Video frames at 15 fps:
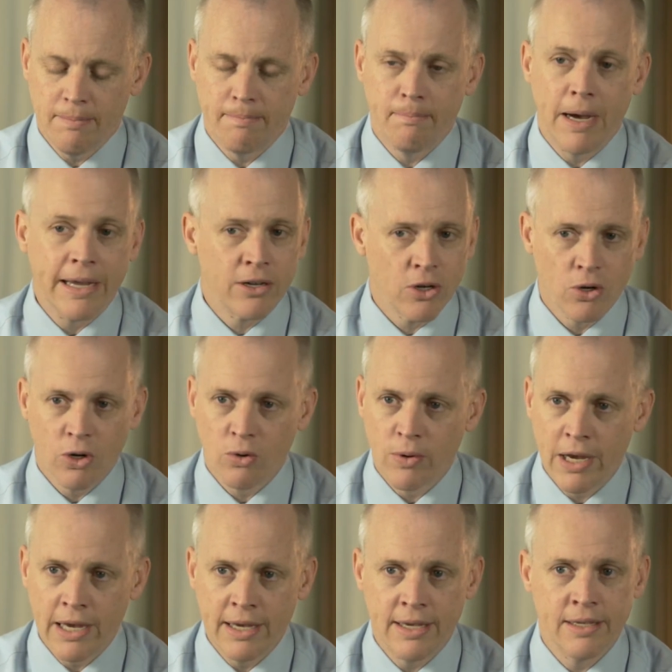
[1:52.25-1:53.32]

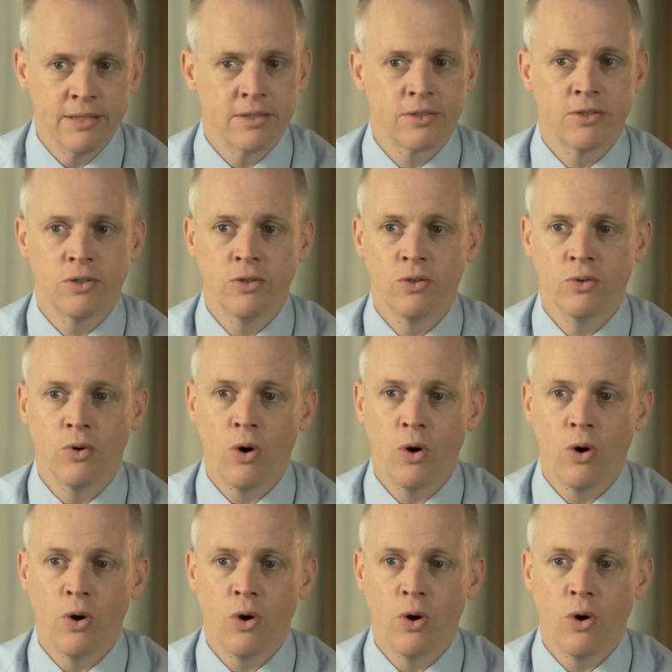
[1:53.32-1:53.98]
microarrays to